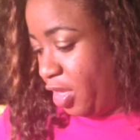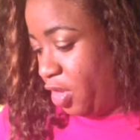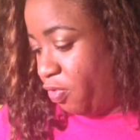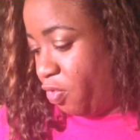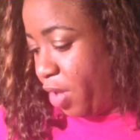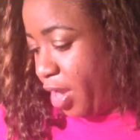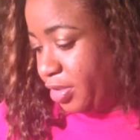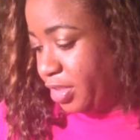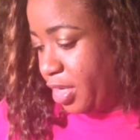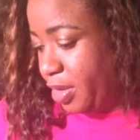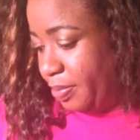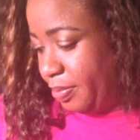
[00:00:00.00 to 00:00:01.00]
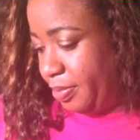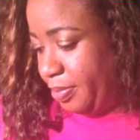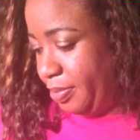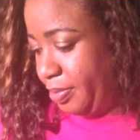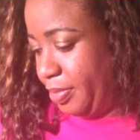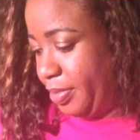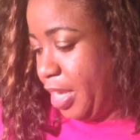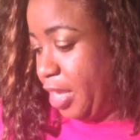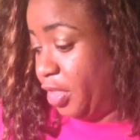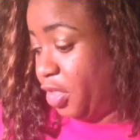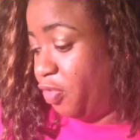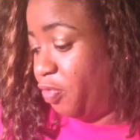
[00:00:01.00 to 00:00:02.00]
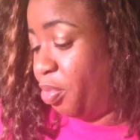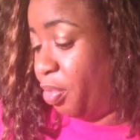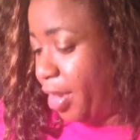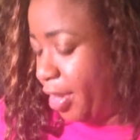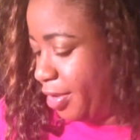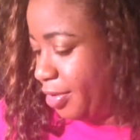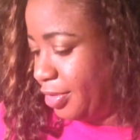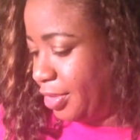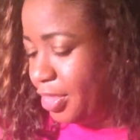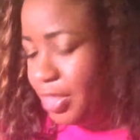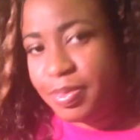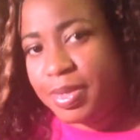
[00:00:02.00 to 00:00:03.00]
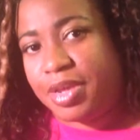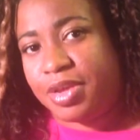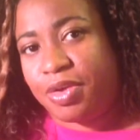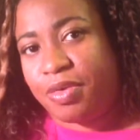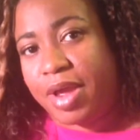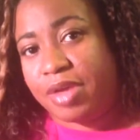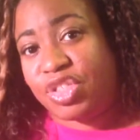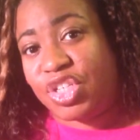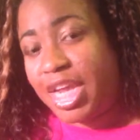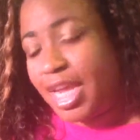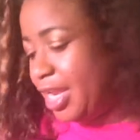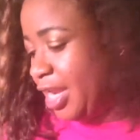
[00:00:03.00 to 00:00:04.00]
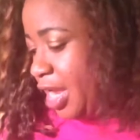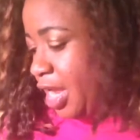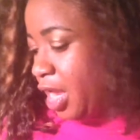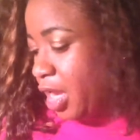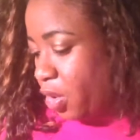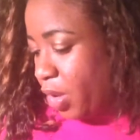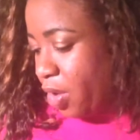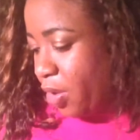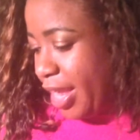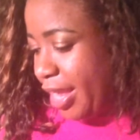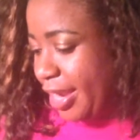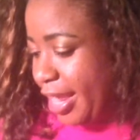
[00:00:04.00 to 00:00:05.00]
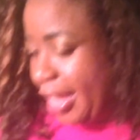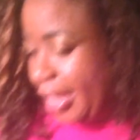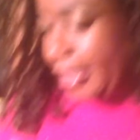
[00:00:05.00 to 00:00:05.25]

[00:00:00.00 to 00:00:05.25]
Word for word: that you've ground it up, now you've browned, excuse me, your ground chicken, I'm going to go ahead and add